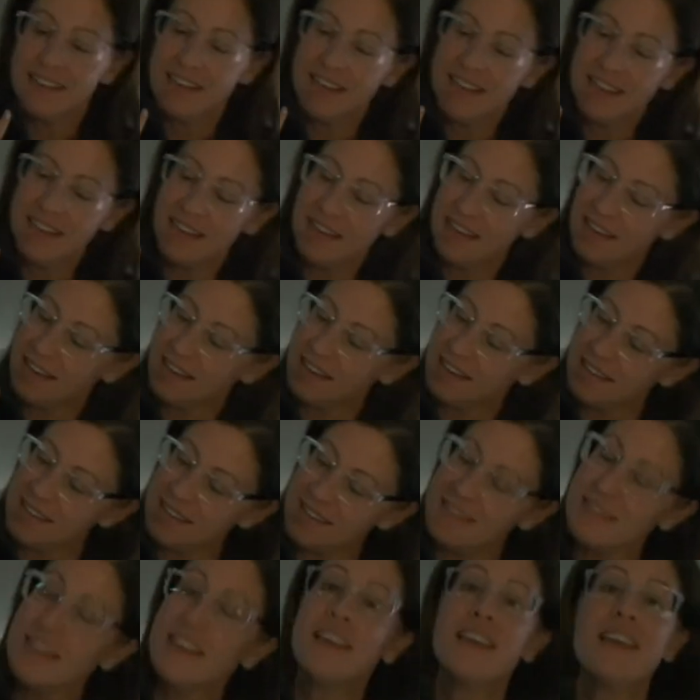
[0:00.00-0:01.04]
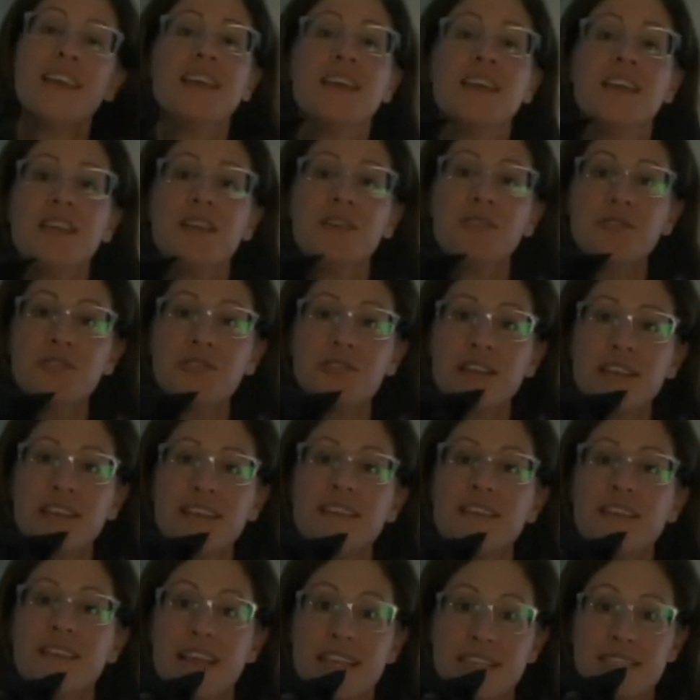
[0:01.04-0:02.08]
he is usually
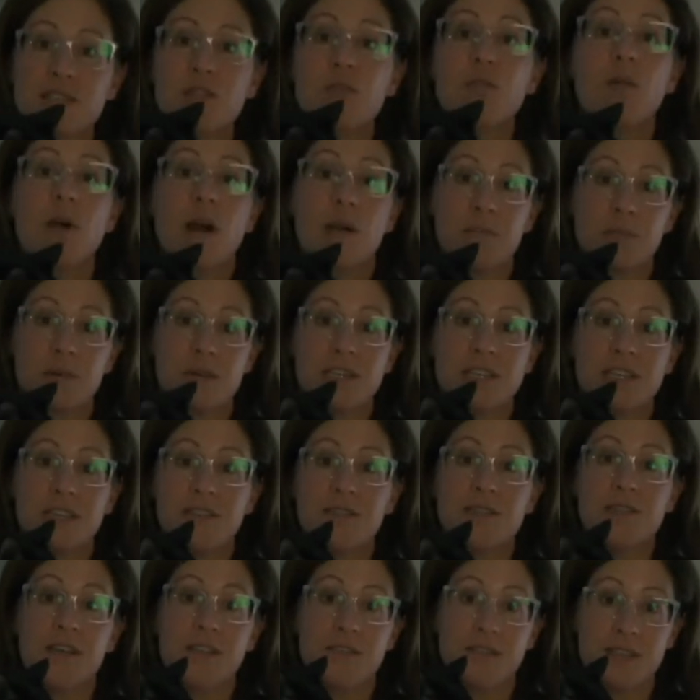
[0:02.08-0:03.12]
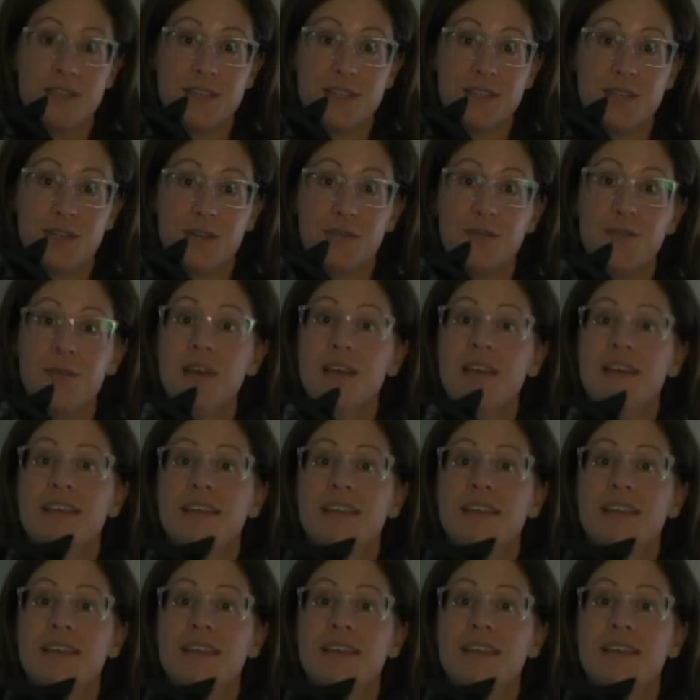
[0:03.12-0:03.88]
the less cooperative of the two.